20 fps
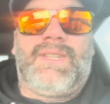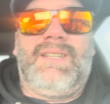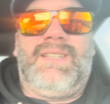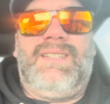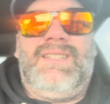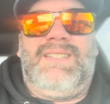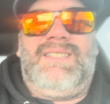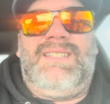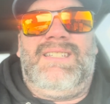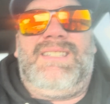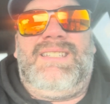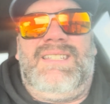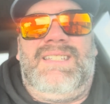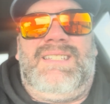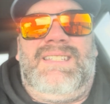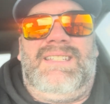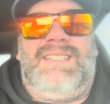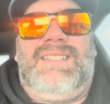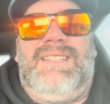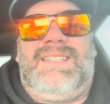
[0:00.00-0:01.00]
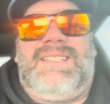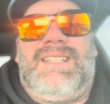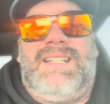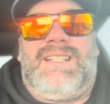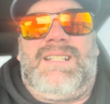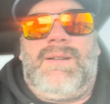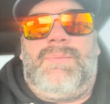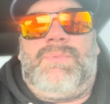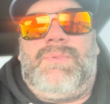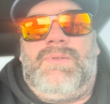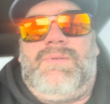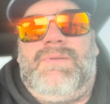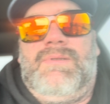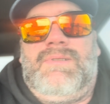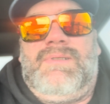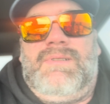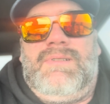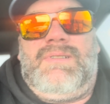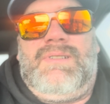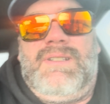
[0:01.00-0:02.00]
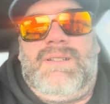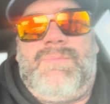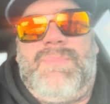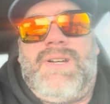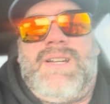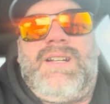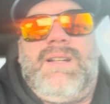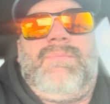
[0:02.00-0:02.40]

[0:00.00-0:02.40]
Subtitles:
I got a couple. I've